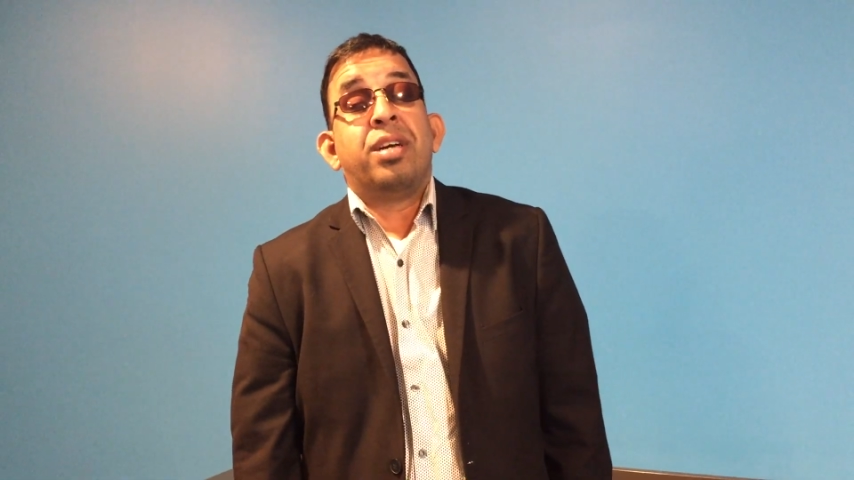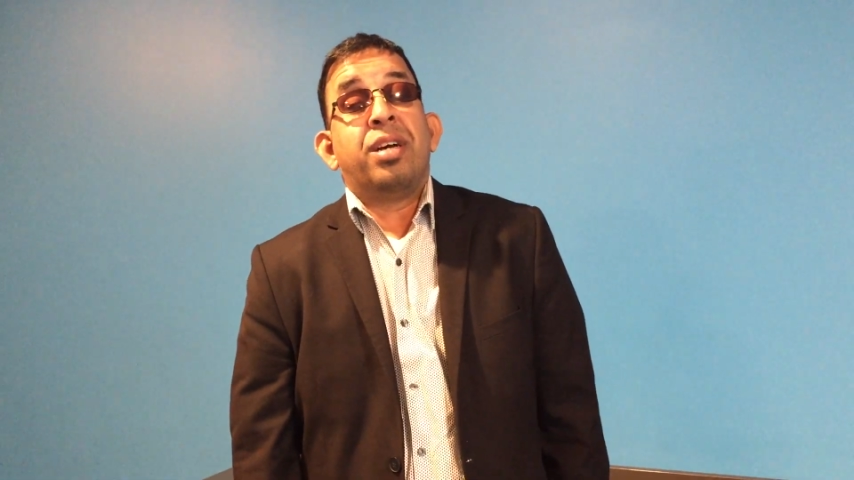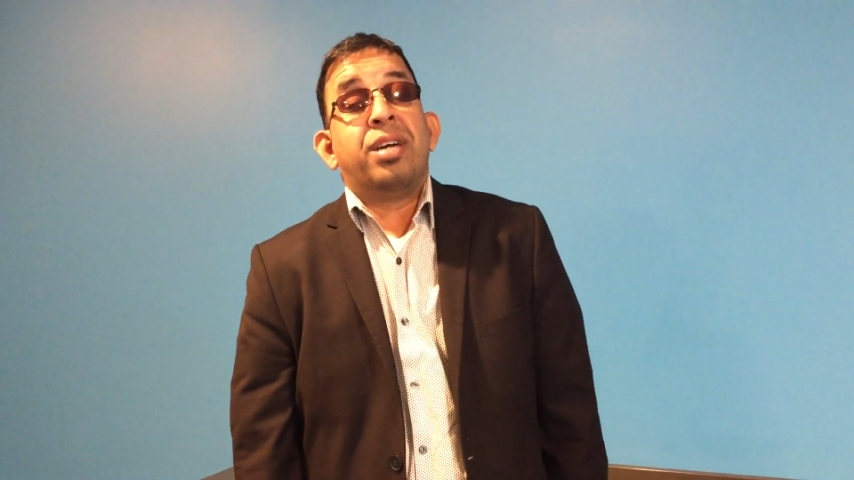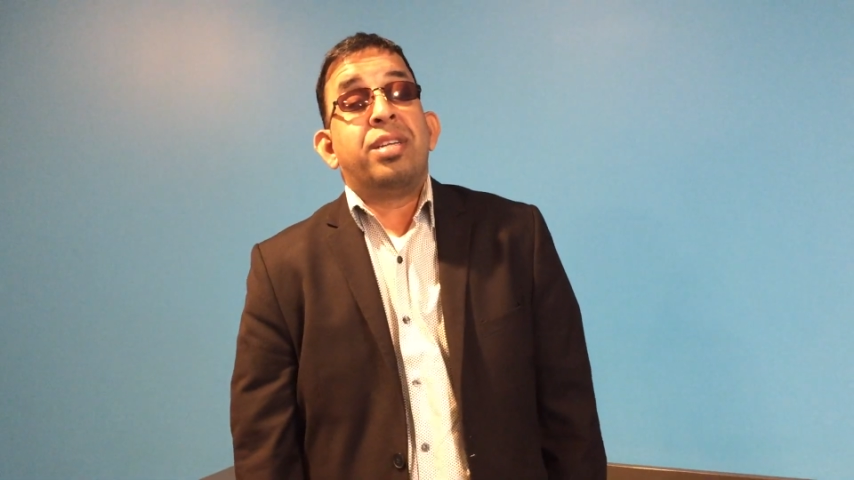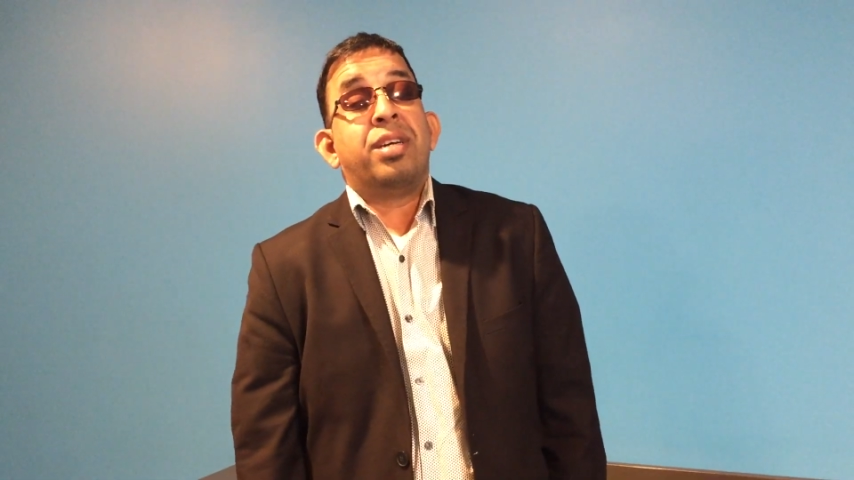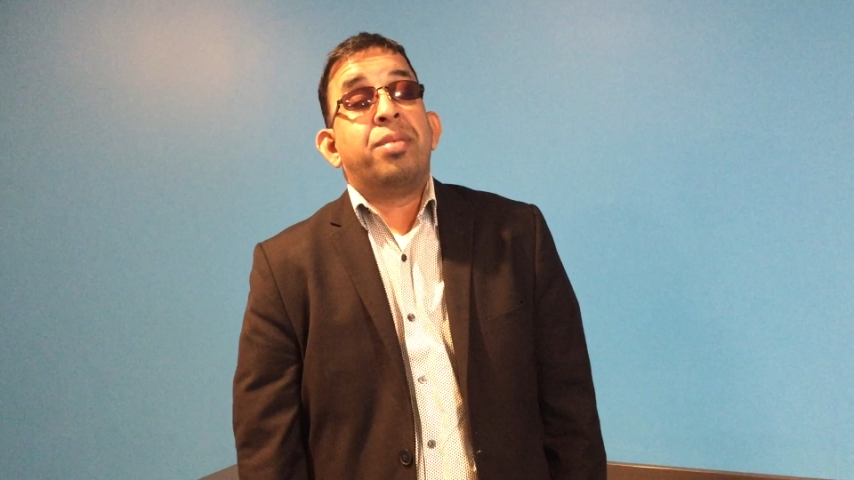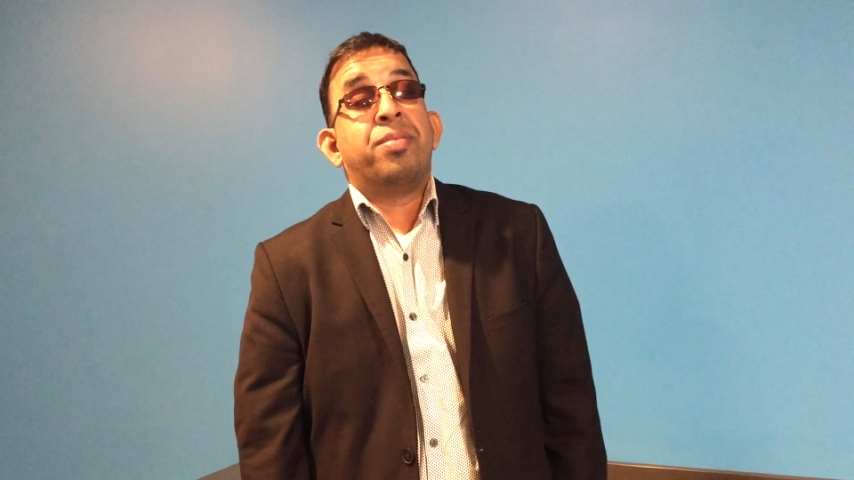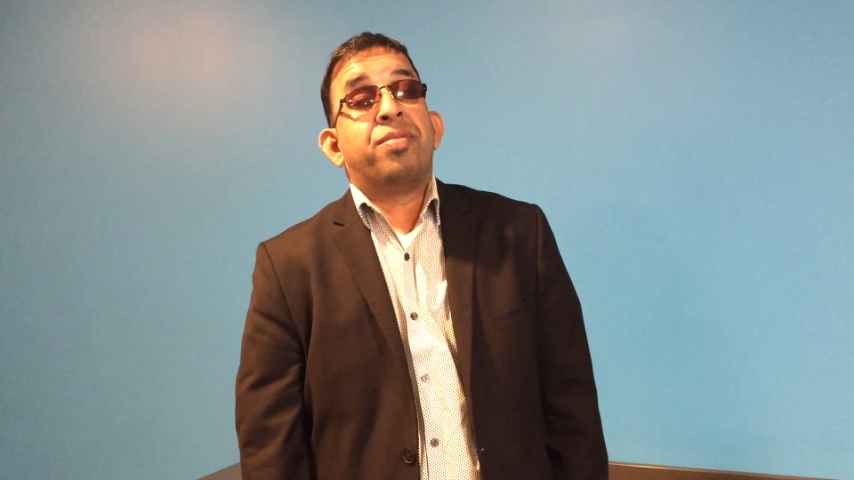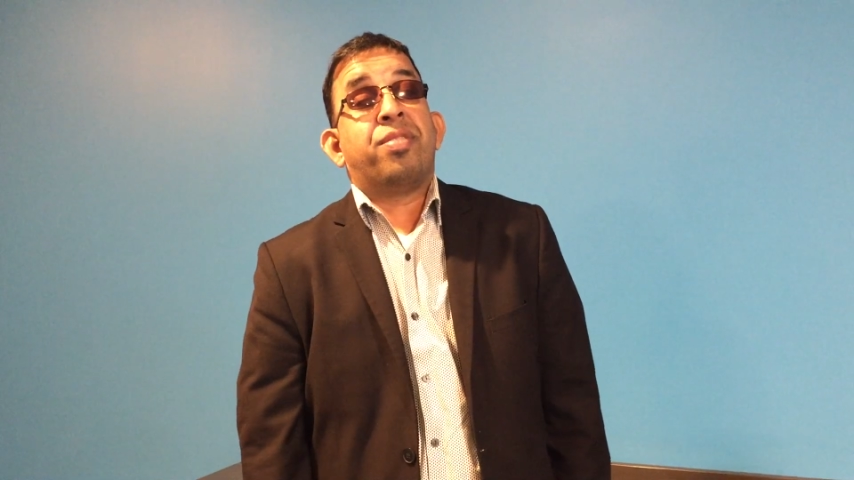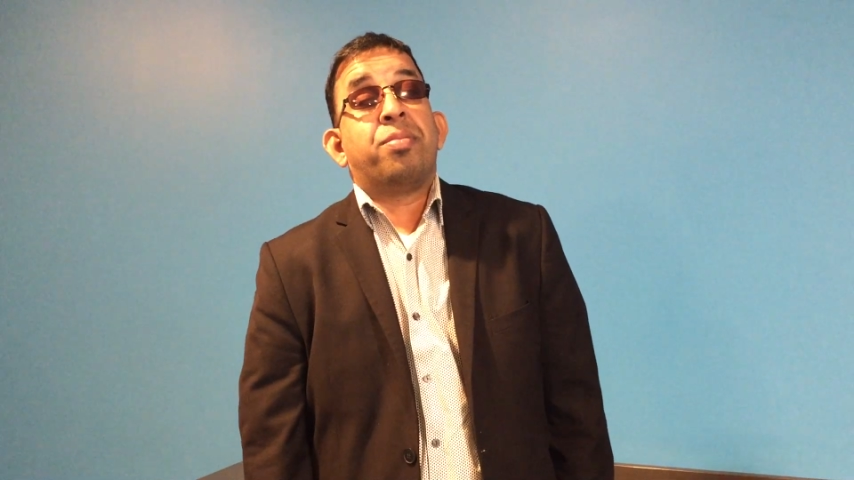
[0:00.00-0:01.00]
and
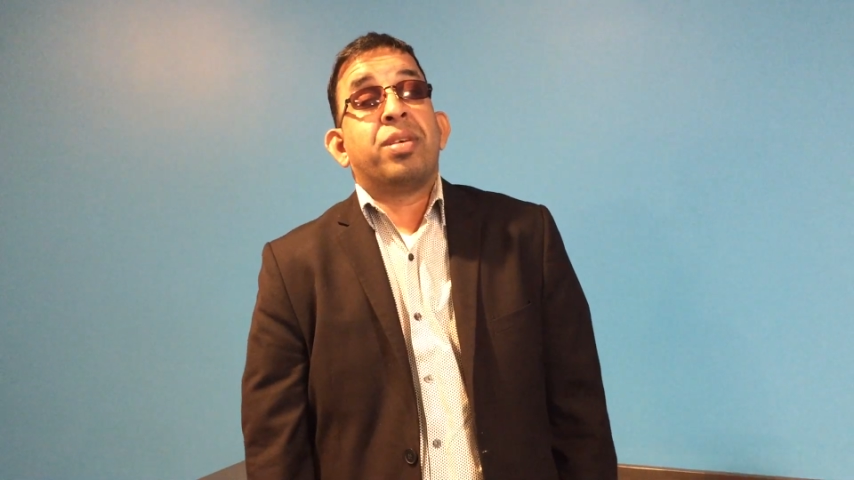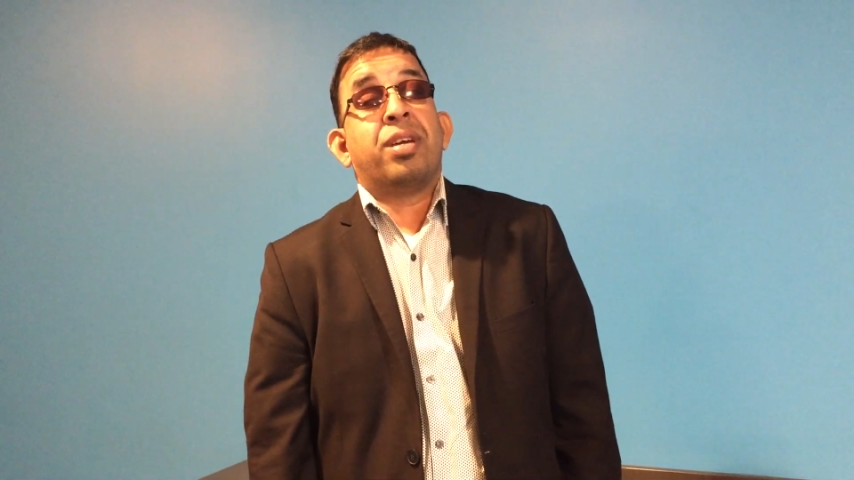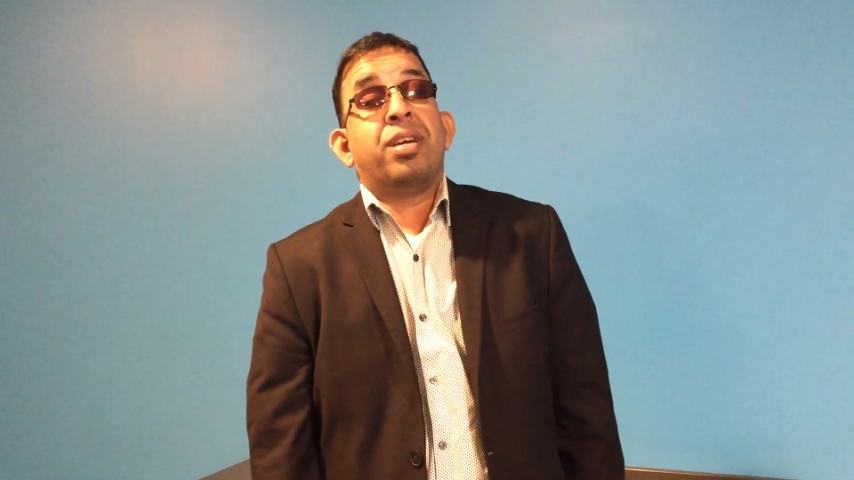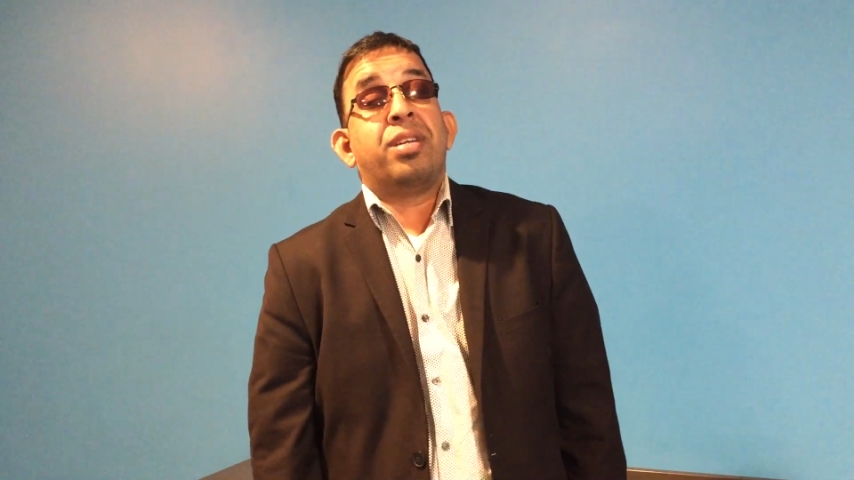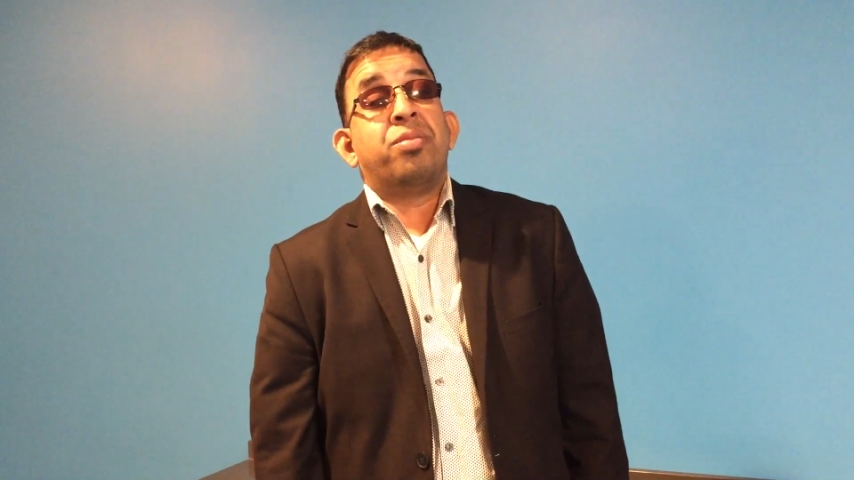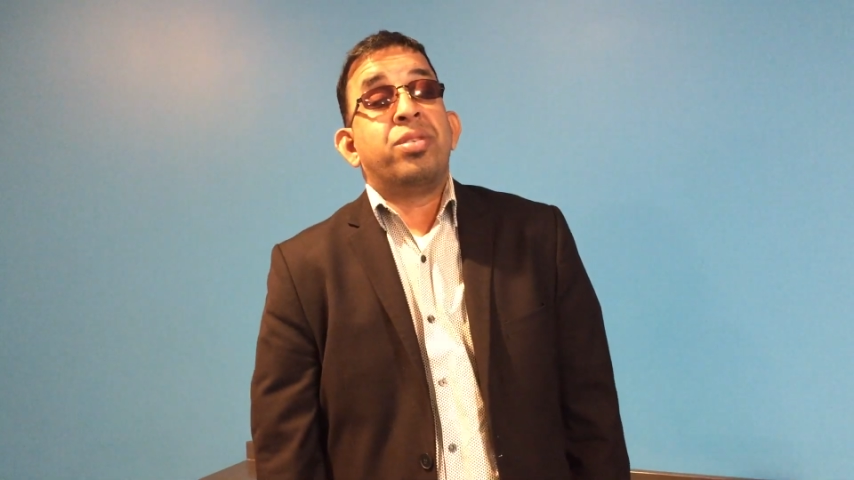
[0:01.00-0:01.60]
I'm from Guyana,